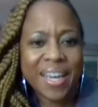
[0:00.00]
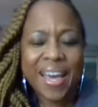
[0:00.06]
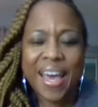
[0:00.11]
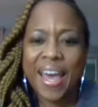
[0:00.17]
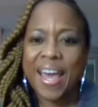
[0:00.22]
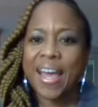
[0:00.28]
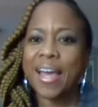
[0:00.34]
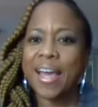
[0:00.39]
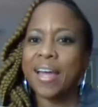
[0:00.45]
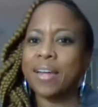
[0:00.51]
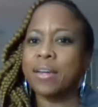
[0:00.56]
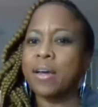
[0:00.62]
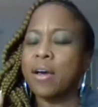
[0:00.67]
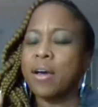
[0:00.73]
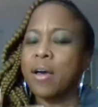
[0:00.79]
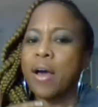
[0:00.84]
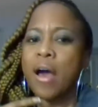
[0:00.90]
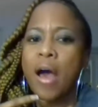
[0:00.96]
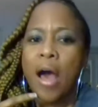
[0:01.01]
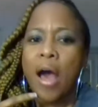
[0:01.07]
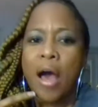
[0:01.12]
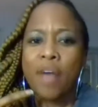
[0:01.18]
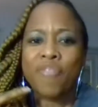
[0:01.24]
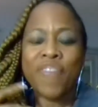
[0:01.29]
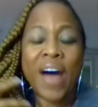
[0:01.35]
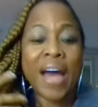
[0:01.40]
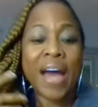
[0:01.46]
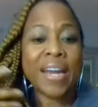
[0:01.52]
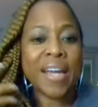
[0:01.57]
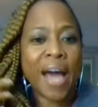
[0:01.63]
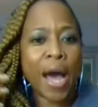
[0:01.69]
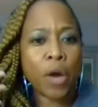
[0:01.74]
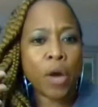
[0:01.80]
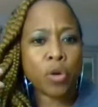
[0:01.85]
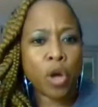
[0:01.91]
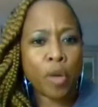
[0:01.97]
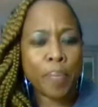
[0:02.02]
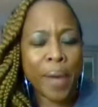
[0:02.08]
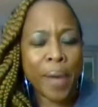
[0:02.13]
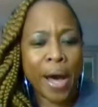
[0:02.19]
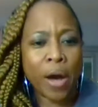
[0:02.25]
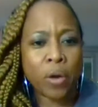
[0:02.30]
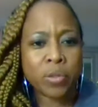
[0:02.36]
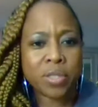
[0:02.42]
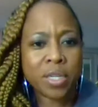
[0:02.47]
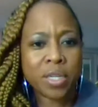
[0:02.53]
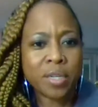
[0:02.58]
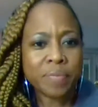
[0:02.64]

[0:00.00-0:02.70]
and finding out about